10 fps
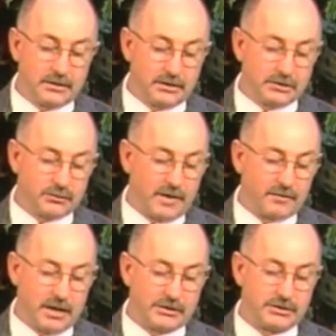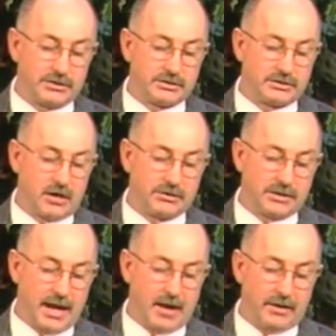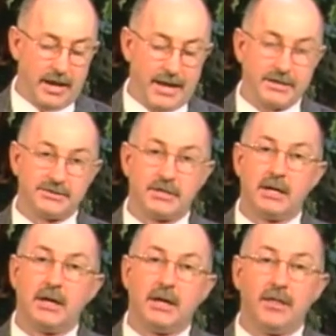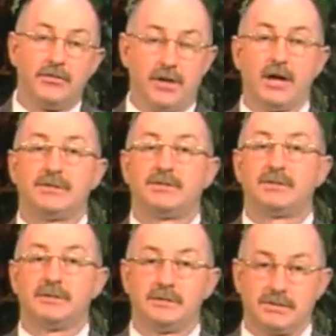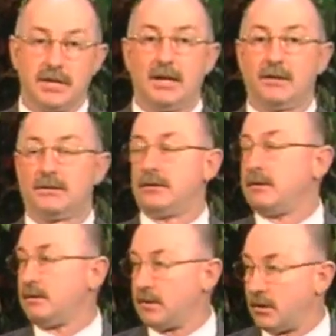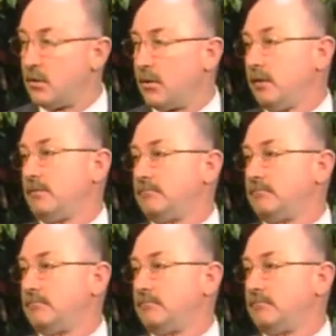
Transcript: This revelation starts out as, thus saith the Lord.